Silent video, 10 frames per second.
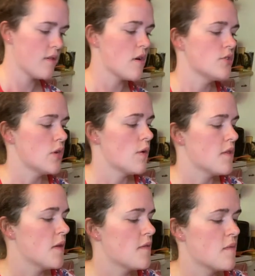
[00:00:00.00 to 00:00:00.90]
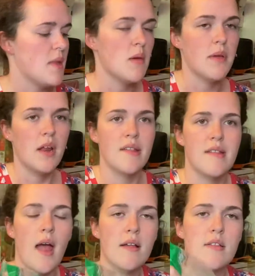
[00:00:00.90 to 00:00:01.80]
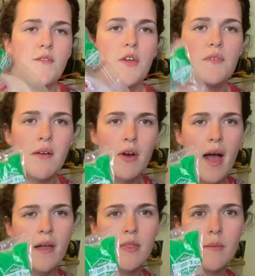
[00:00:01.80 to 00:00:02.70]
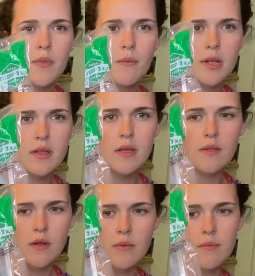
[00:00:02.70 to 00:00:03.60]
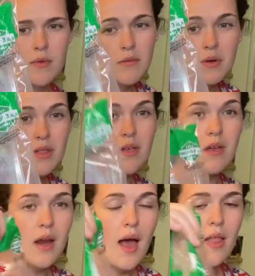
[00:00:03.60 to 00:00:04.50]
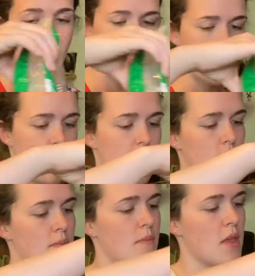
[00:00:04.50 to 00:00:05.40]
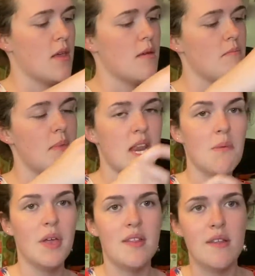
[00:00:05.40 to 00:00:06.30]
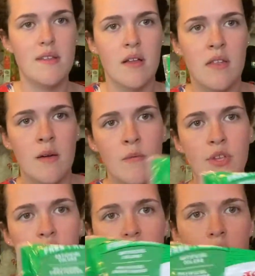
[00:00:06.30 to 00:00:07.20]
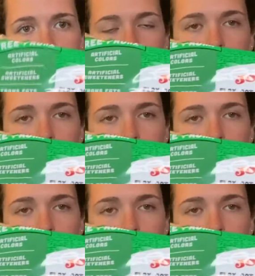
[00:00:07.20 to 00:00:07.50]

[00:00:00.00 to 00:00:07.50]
are Joseph's mini pita snacks. If you've never had them, they're really good. I like to make mini pizzas on them, which is a little bit of